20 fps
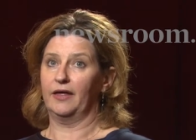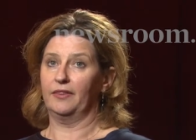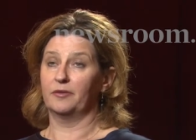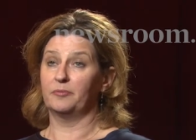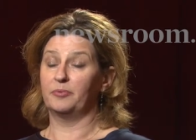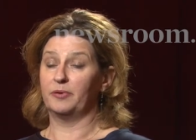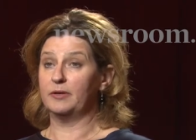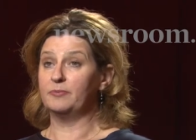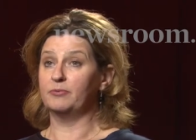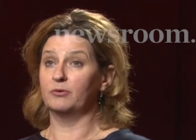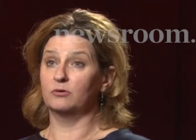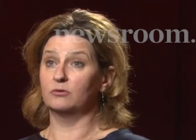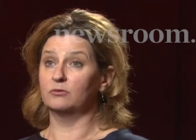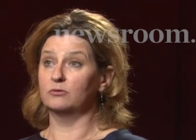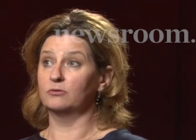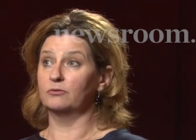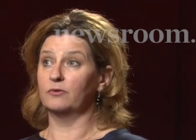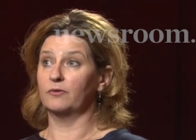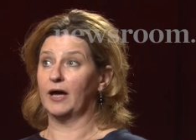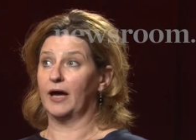Other
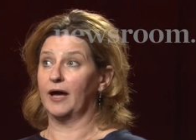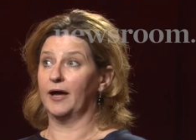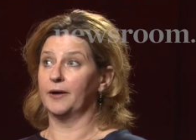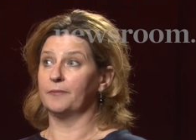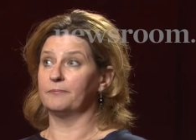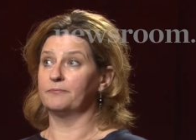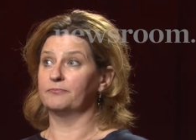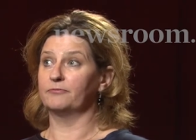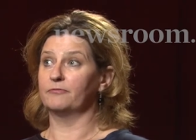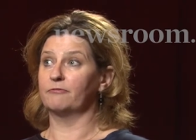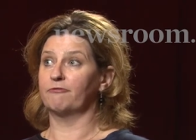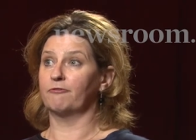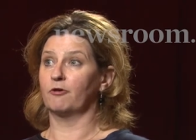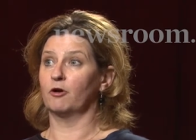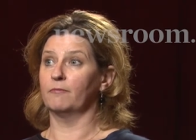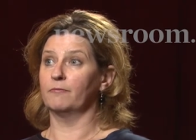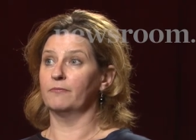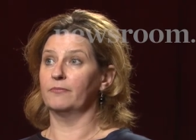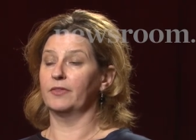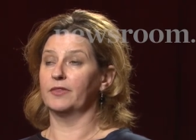people um,
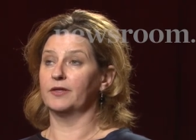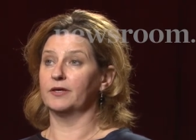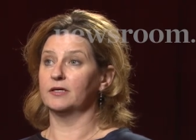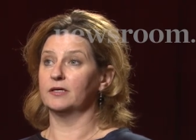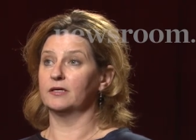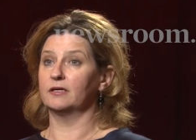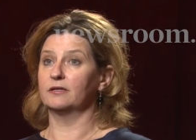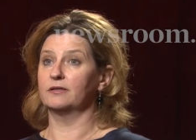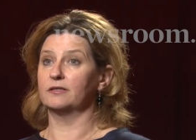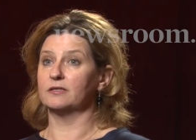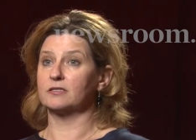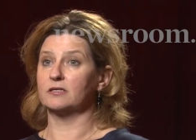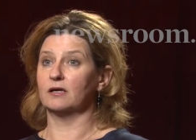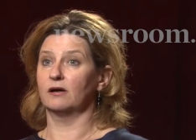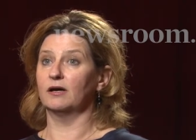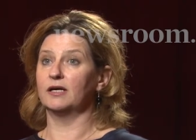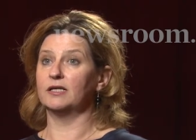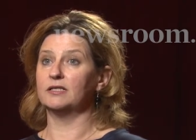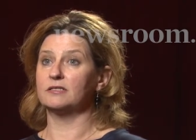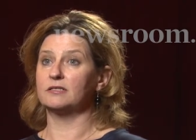from the, the
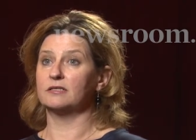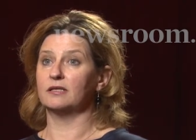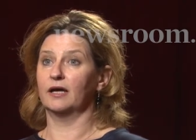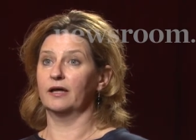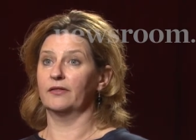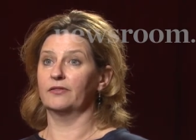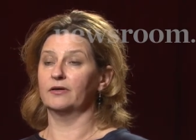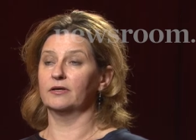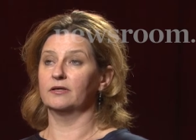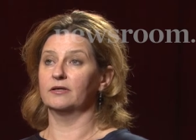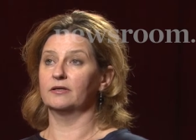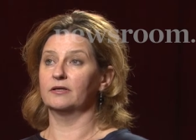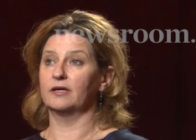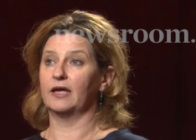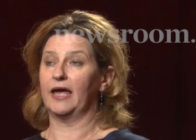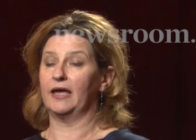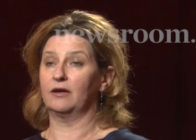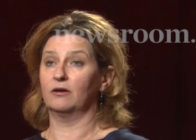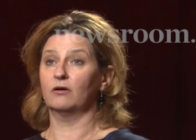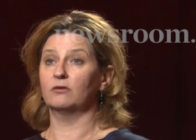site, the other
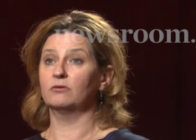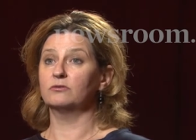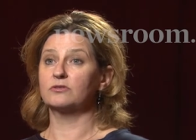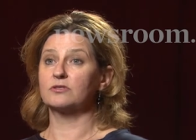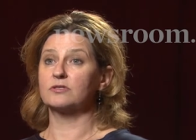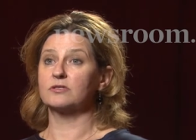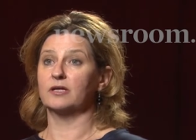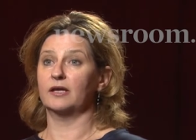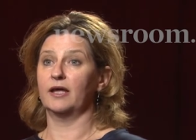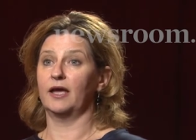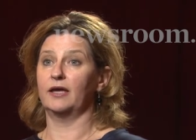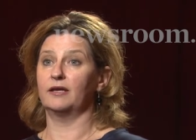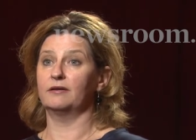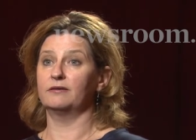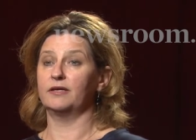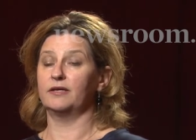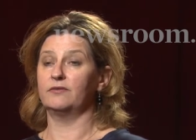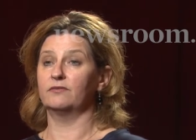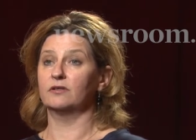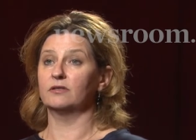adults that
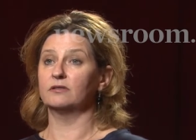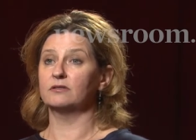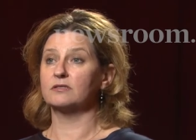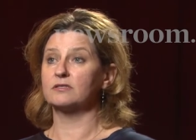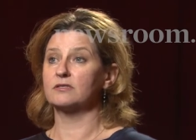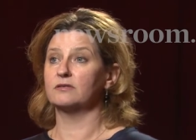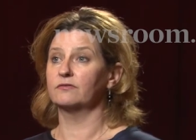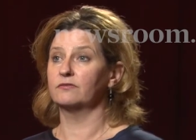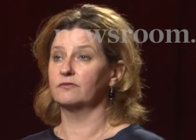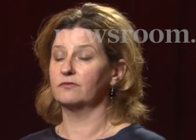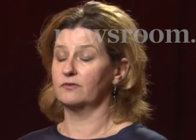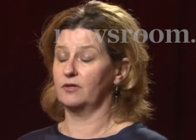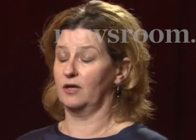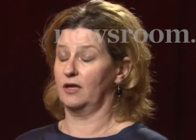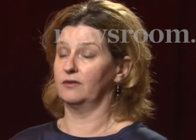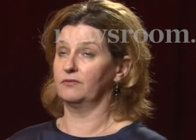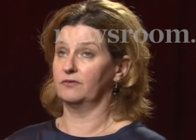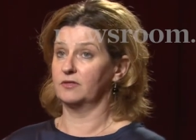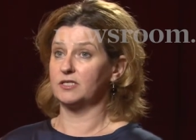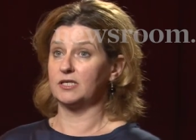had evidence of
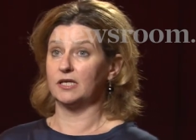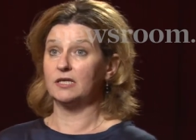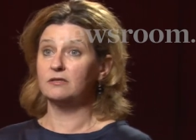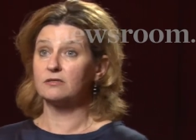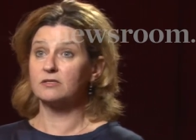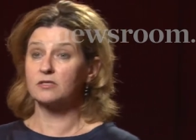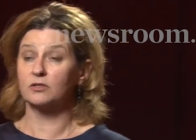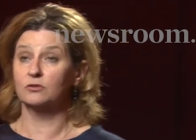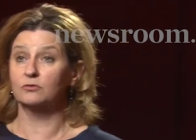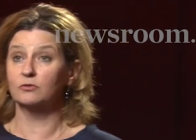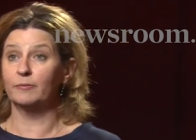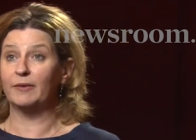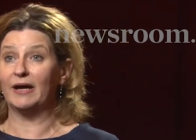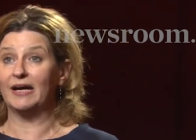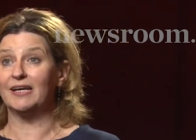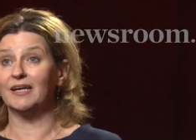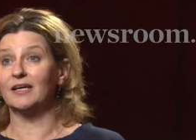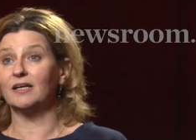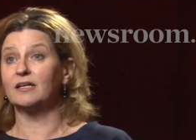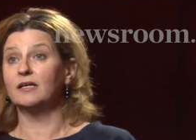had the teeth still
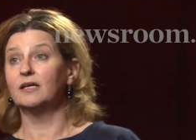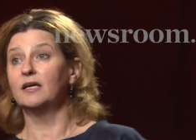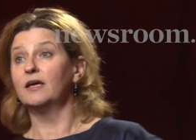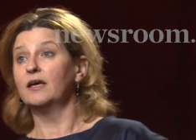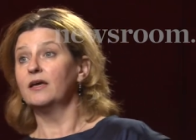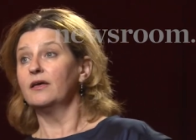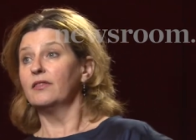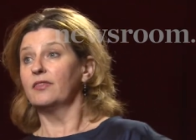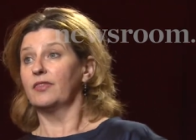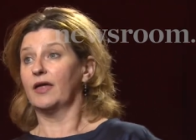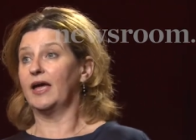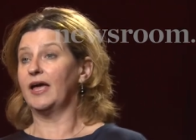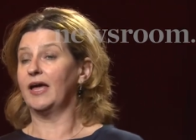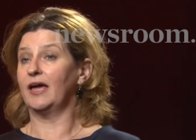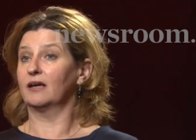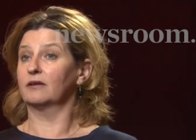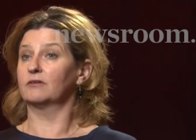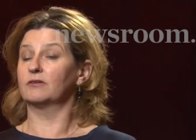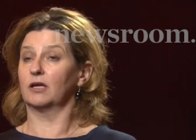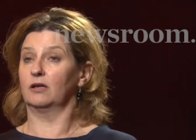remaining, they
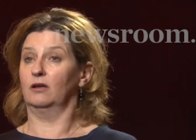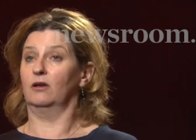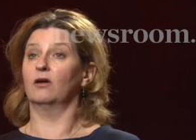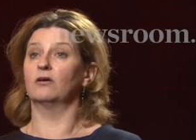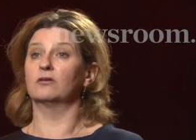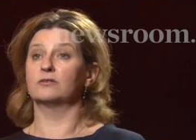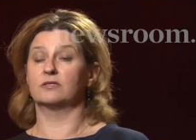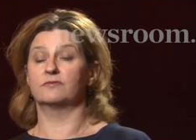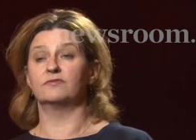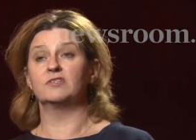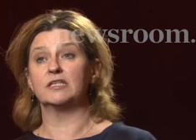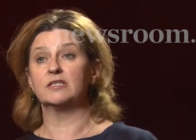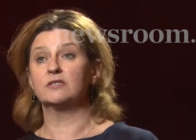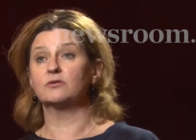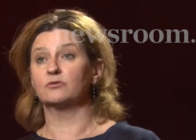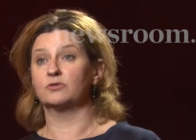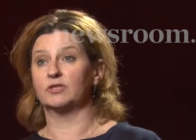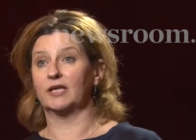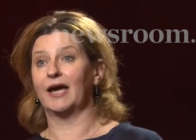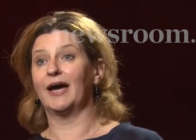had lots of
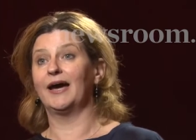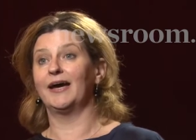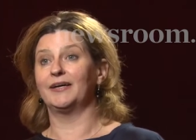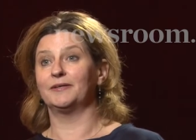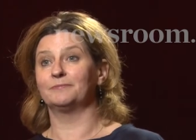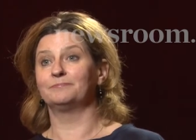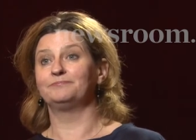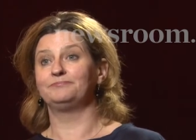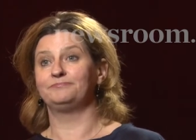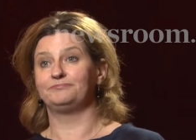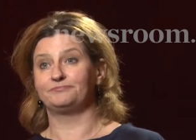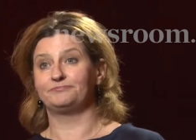dental decay